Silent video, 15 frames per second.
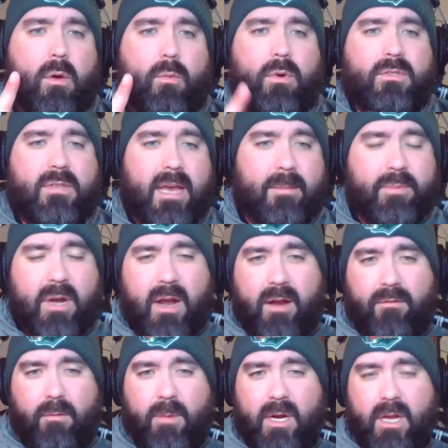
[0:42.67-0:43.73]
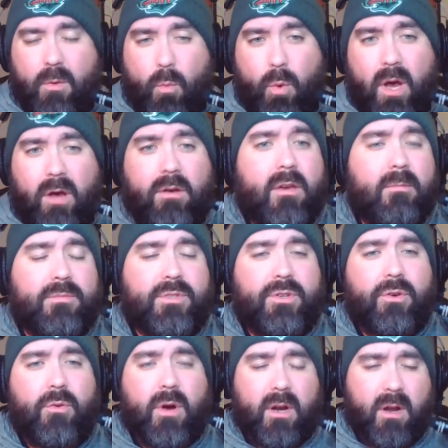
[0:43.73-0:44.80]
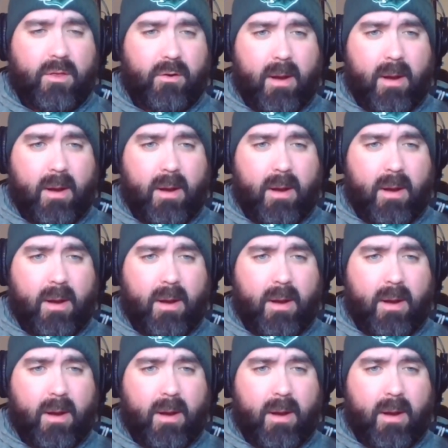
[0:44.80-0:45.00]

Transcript: What's happening, everybody? Welcome to another